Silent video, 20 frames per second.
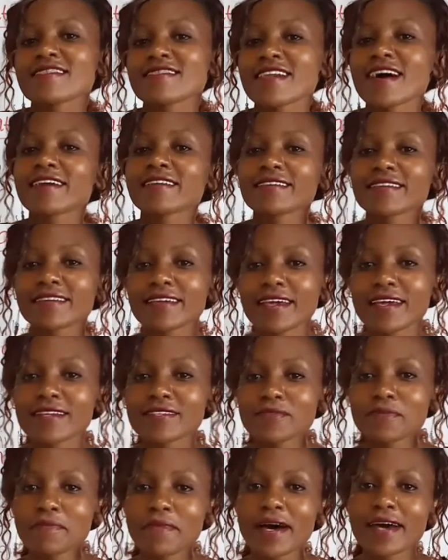than
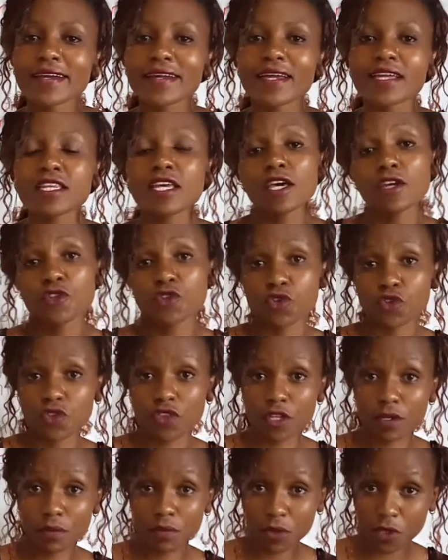get married to
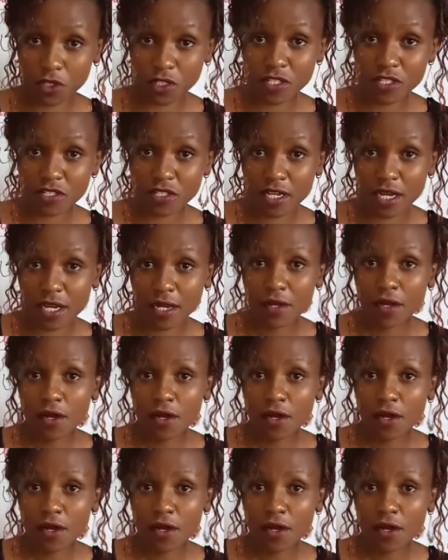the monster.